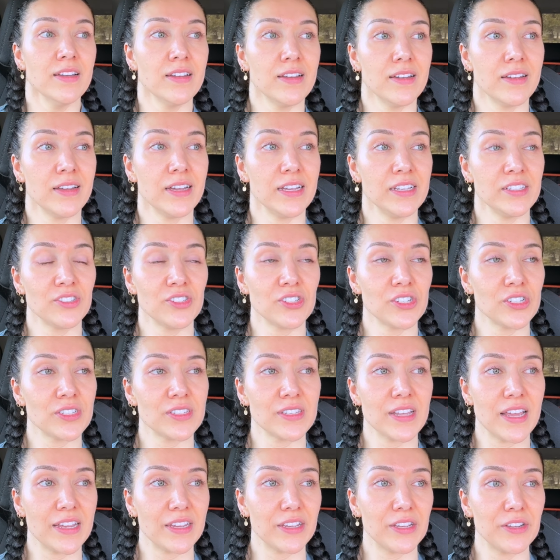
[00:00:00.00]
it's just
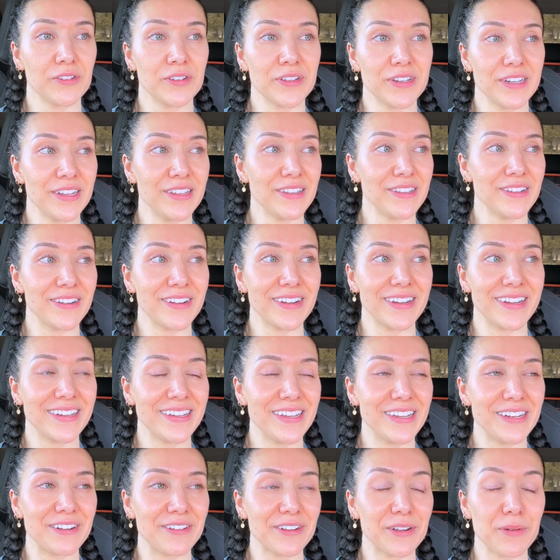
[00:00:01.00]
like you can either,
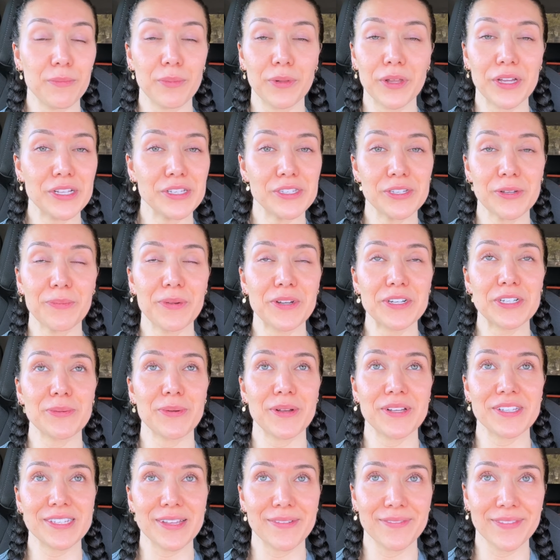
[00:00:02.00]
complain so much
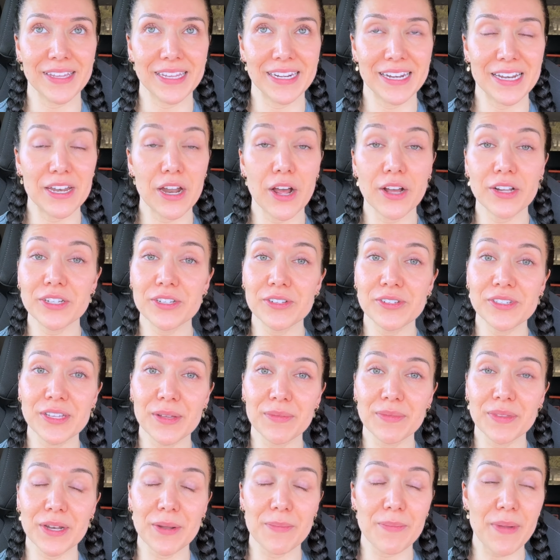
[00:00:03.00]
about something and not do
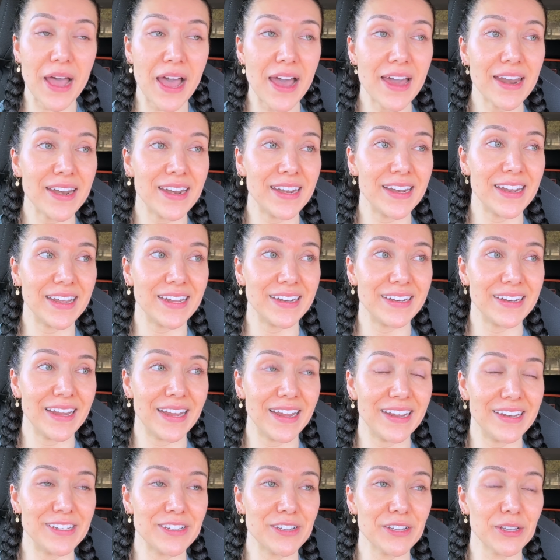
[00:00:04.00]
something about it,
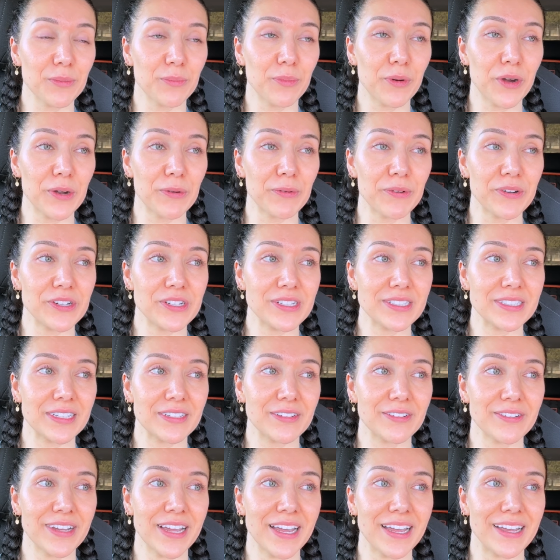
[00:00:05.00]
and to the point where you're just like,
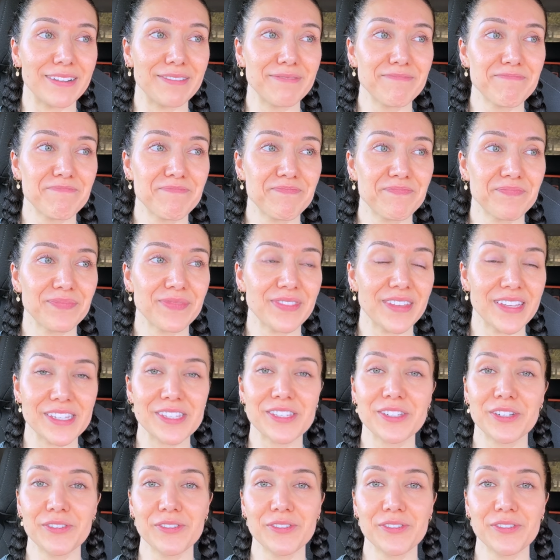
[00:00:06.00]
okay, let's do